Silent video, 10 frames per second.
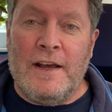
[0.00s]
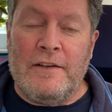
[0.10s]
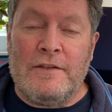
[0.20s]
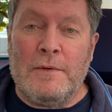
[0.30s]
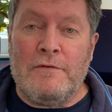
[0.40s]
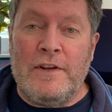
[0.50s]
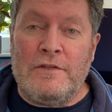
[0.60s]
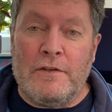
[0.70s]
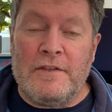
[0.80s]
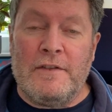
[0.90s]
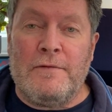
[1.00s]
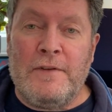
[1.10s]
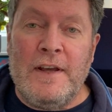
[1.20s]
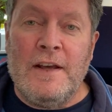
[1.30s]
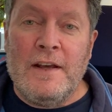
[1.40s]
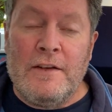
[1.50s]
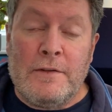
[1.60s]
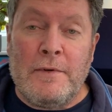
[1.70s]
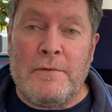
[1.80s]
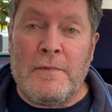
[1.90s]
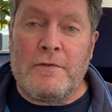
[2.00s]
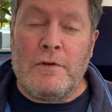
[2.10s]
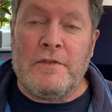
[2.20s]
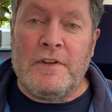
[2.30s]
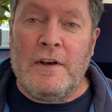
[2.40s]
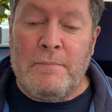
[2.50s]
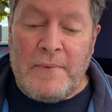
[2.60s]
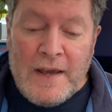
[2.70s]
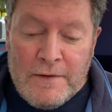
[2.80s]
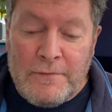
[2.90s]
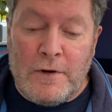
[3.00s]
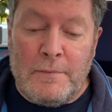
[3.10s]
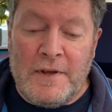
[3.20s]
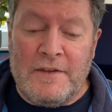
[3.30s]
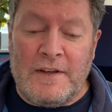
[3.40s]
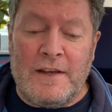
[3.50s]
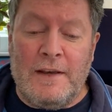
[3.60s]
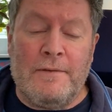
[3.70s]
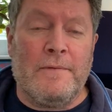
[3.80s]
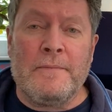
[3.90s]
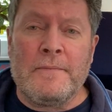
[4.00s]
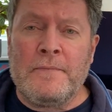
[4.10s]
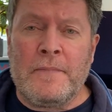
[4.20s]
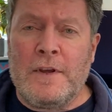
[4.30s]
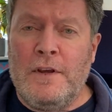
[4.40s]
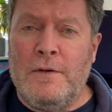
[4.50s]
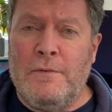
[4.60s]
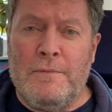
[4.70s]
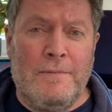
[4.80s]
Some of the resources are free. Some of them, of course, are paid for because I give you